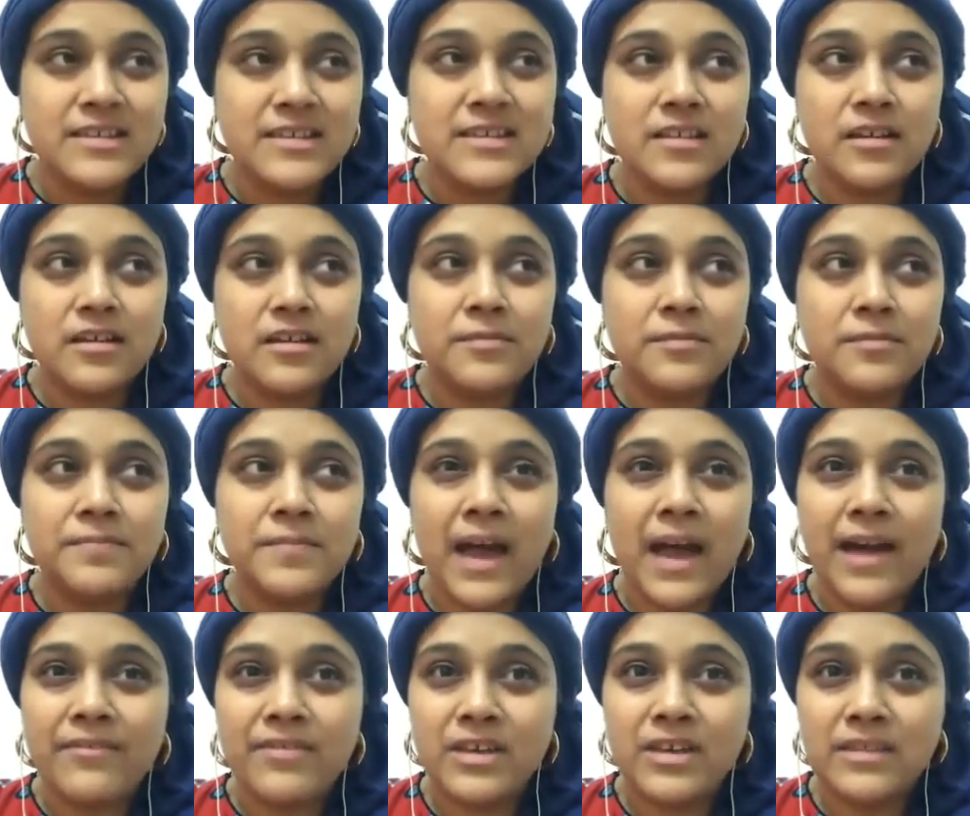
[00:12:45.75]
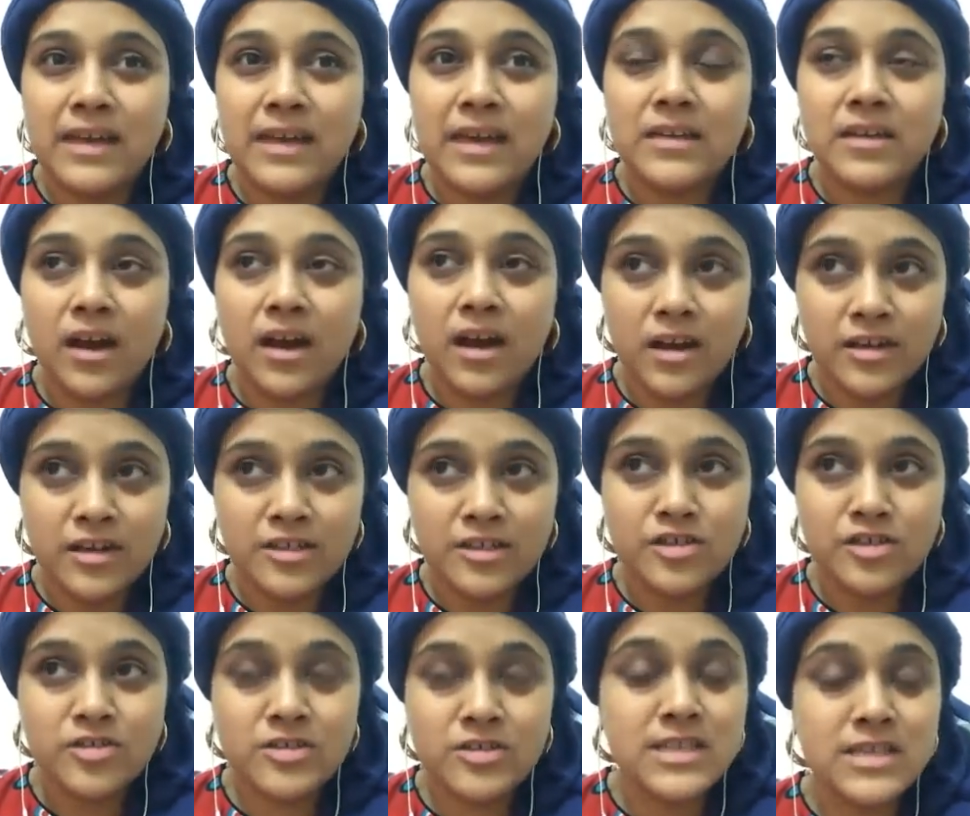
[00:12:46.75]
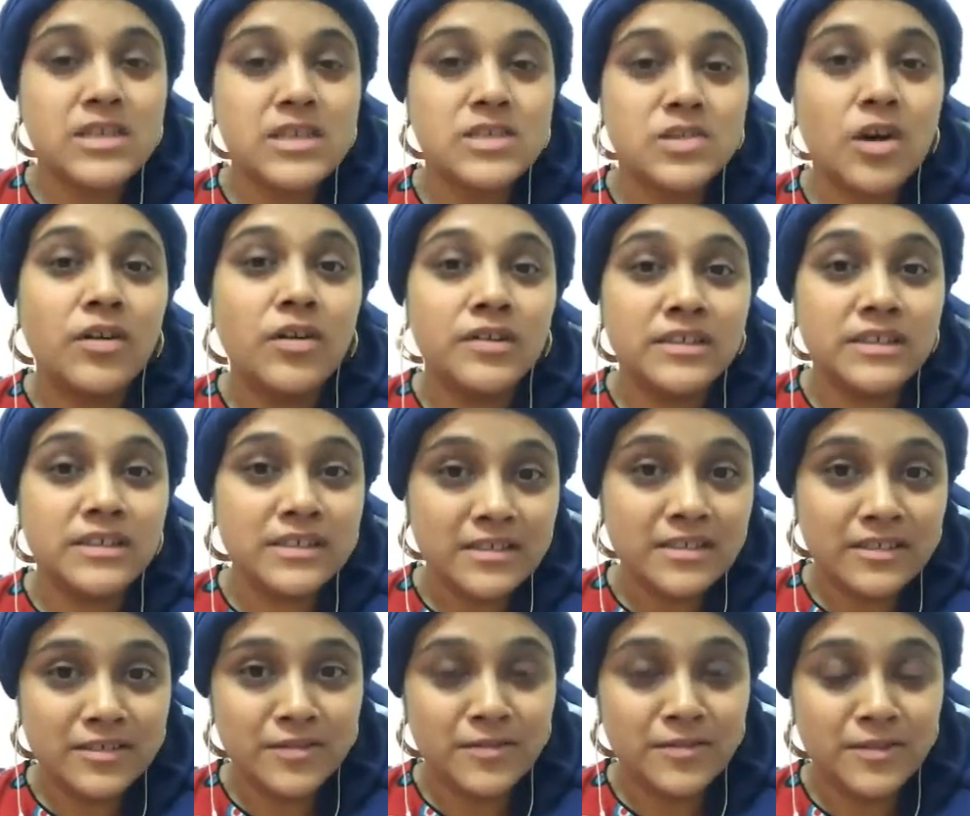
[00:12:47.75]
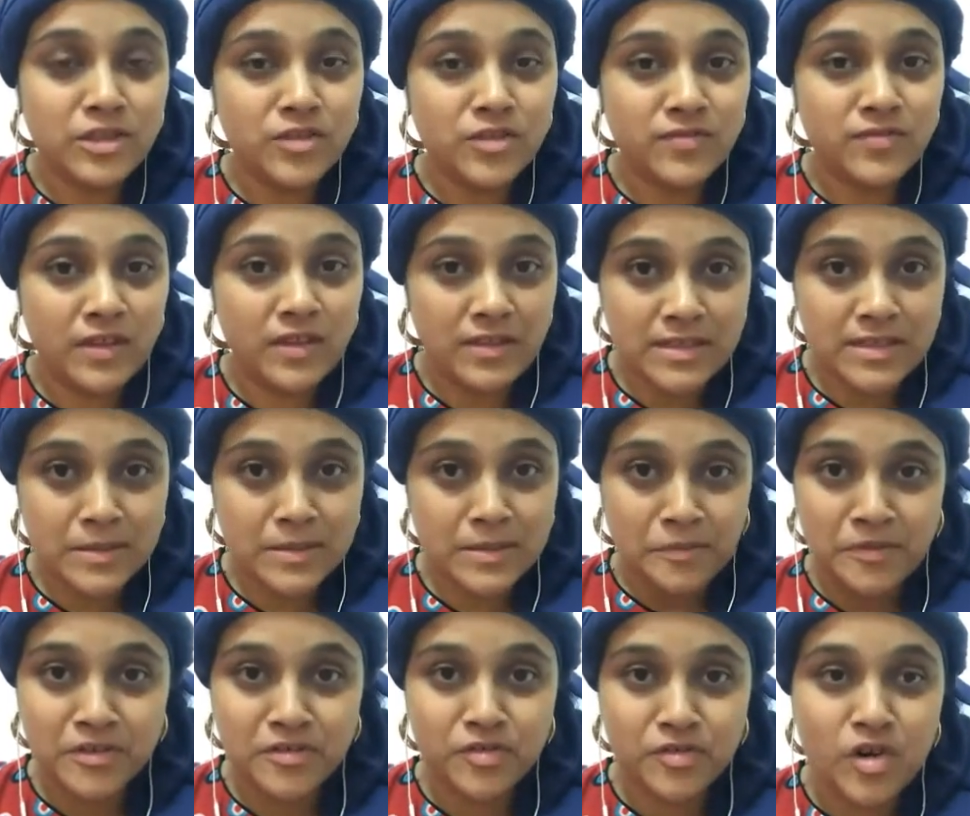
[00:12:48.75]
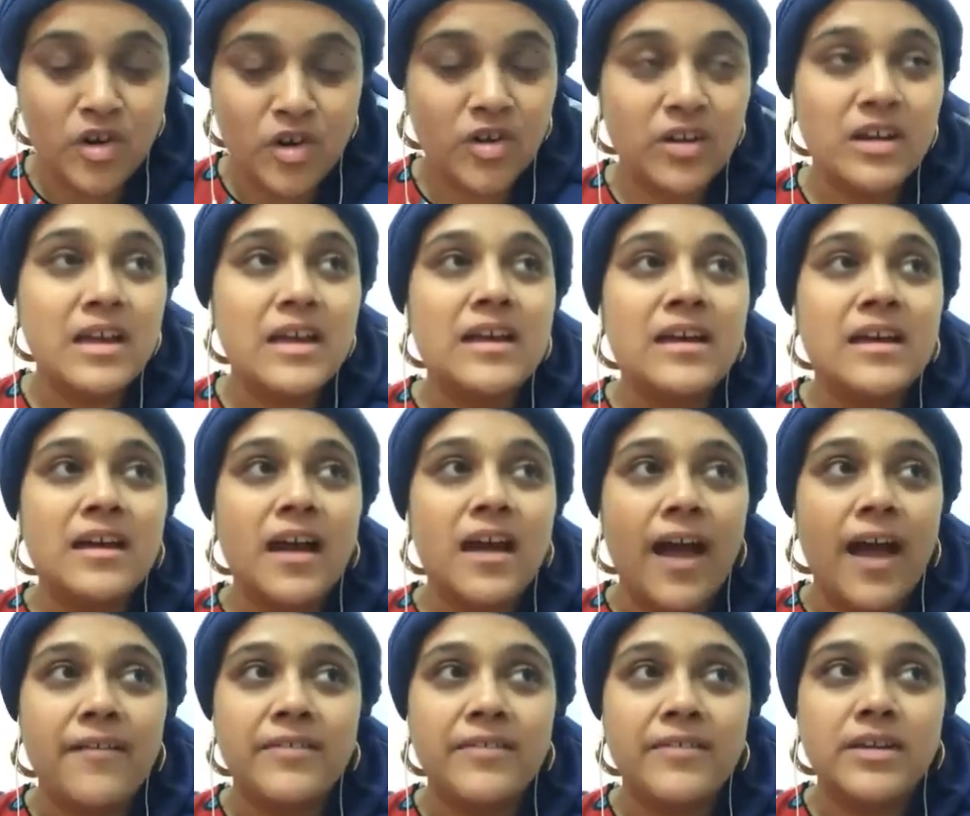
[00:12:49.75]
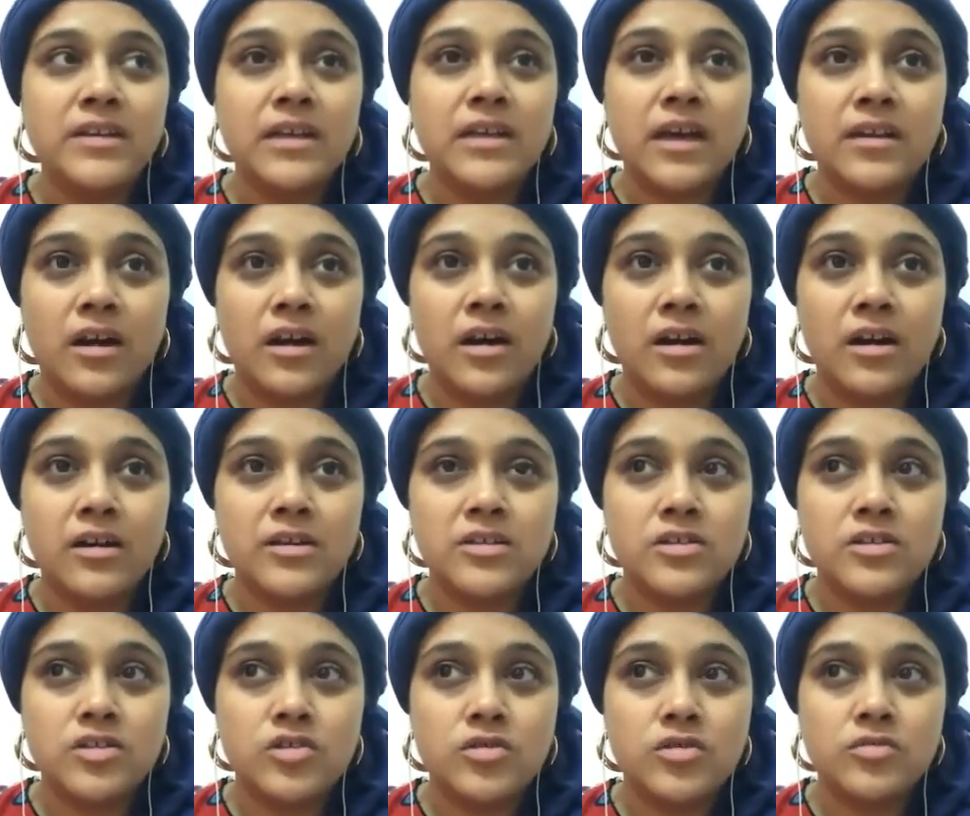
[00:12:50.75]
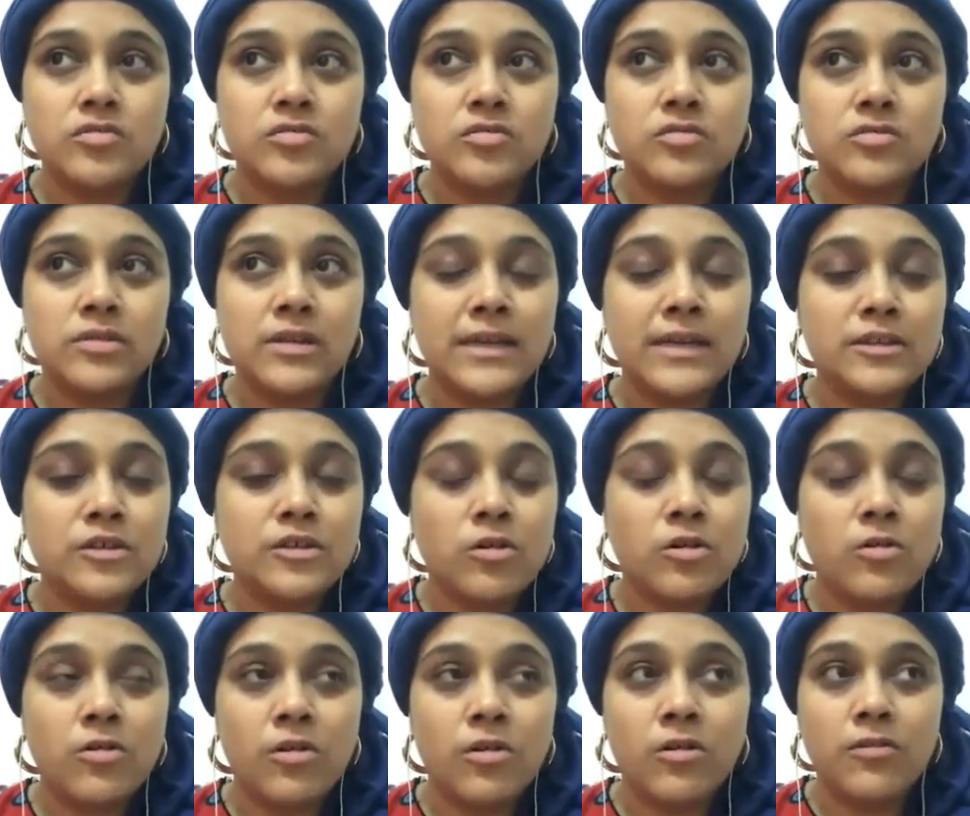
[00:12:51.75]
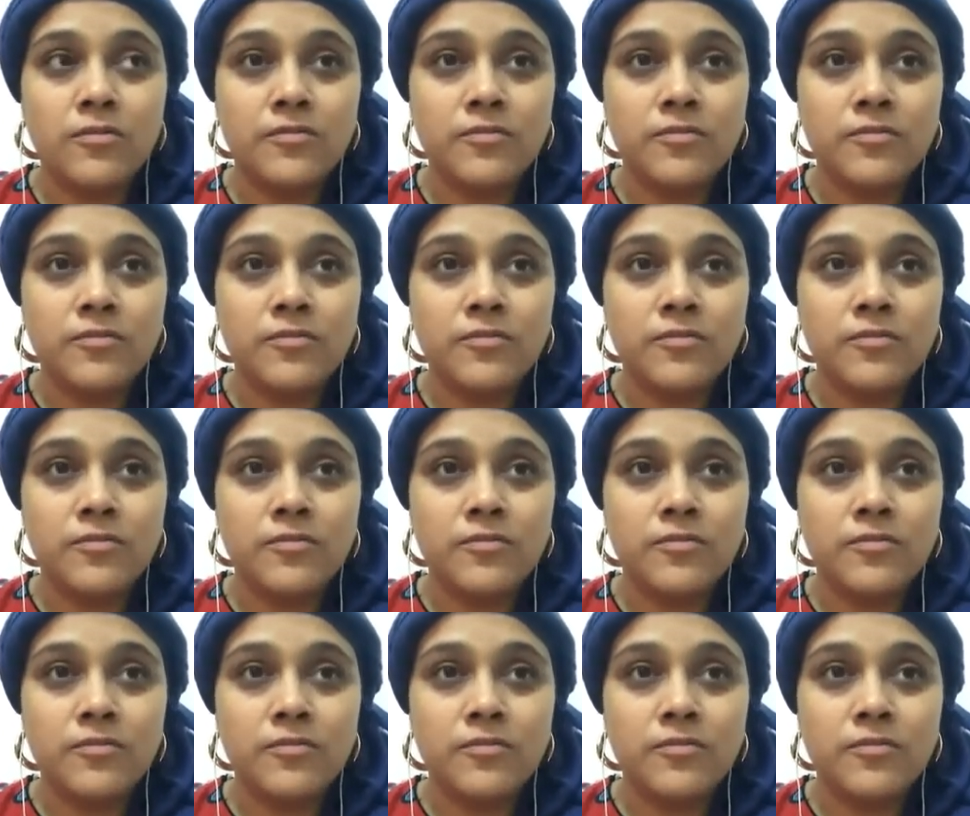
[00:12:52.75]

Having that heart to say sorry when you've done someone wrong, having that heart to let go of